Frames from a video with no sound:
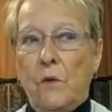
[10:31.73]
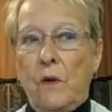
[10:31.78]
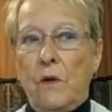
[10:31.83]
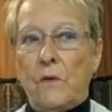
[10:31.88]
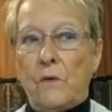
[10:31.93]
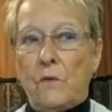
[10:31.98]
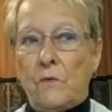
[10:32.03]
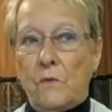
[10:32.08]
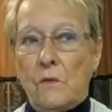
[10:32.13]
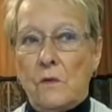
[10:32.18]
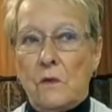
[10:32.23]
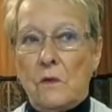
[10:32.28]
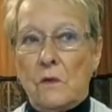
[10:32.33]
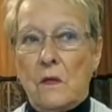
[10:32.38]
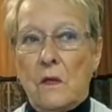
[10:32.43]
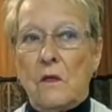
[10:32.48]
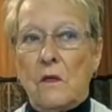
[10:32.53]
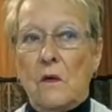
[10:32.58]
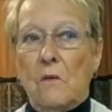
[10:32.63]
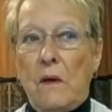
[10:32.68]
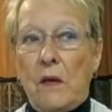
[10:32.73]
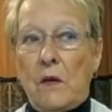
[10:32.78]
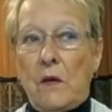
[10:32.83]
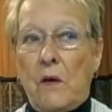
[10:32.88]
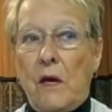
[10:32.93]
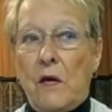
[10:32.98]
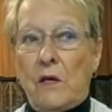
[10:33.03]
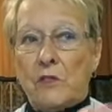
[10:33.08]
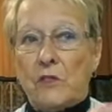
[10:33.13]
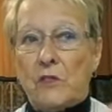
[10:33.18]
whether no matter
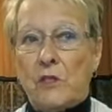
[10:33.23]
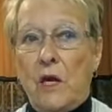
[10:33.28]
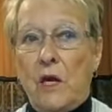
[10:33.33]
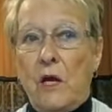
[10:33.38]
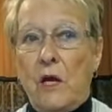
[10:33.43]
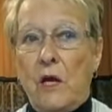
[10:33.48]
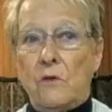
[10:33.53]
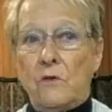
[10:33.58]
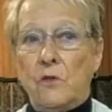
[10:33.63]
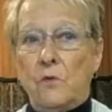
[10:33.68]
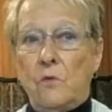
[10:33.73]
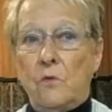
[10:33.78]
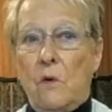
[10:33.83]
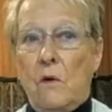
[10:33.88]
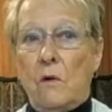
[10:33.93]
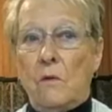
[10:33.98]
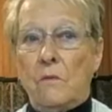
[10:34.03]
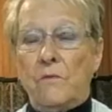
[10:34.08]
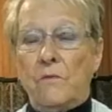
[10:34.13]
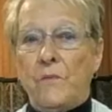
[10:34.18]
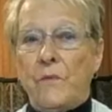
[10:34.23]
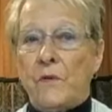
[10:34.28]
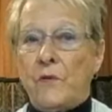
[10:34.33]
how scared you are.